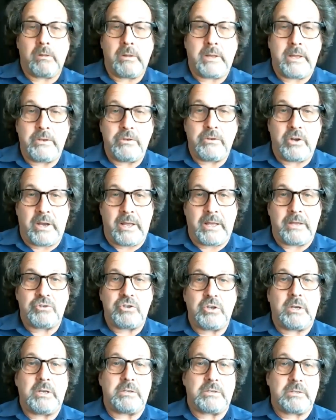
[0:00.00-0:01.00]
in your
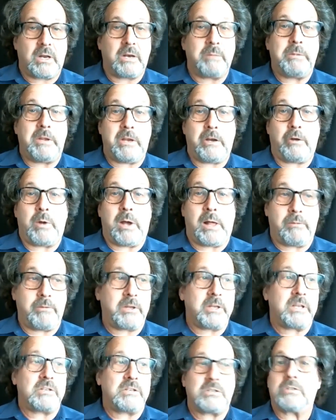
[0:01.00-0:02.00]
engine is going to be irrelevant
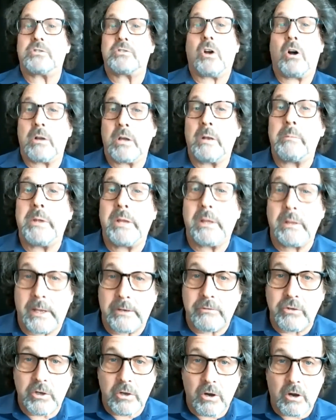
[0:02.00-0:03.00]
because it's all going to be
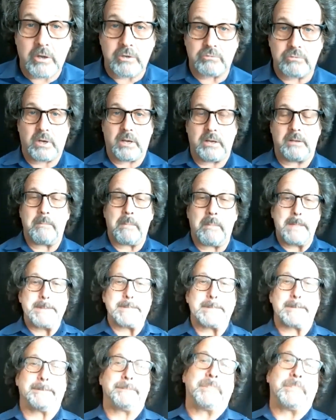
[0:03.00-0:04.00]
electric cars, right?
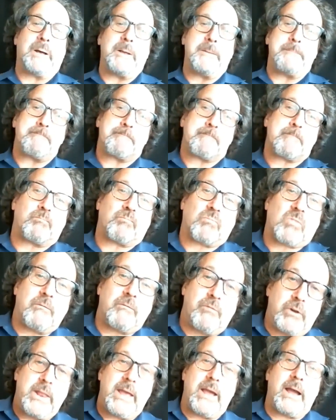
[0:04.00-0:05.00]
But
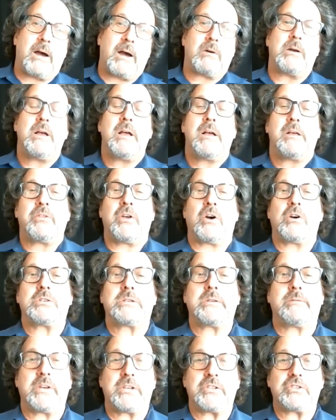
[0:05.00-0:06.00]
for now, those
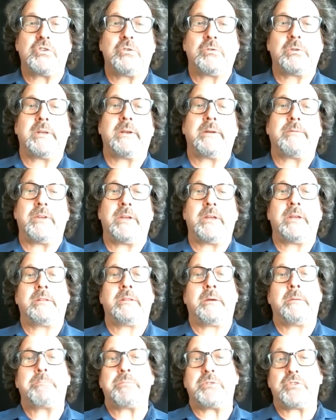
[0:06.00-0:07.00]
of us who live in
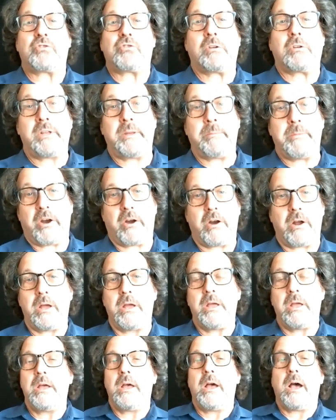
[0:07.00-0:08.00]
the petroleum era
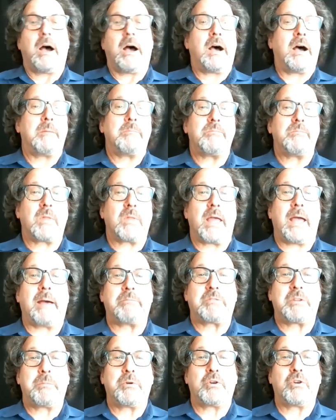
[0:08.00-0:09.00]
um, have
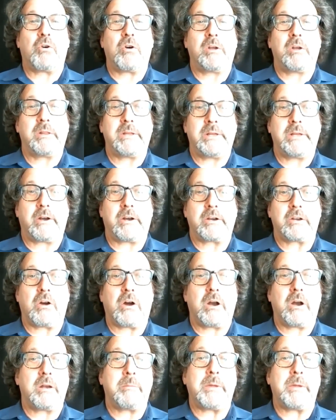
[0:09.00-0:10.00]
to put oil in our
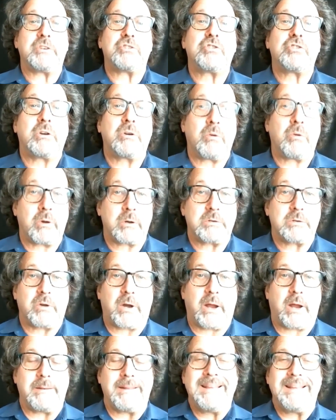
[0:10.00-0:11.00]
car to make sure it works
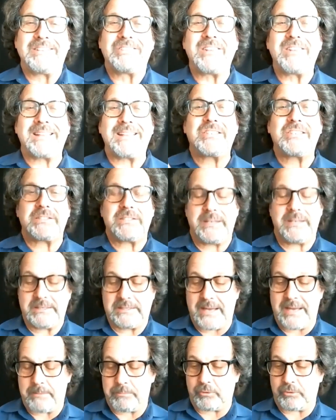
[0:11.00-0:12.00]
right. So that's just an
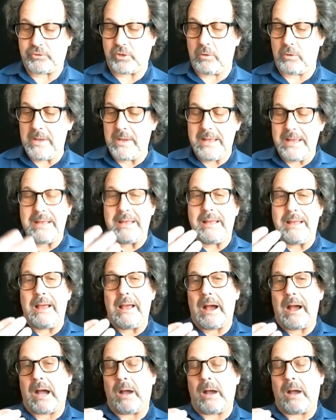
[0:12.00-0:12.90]
example. So I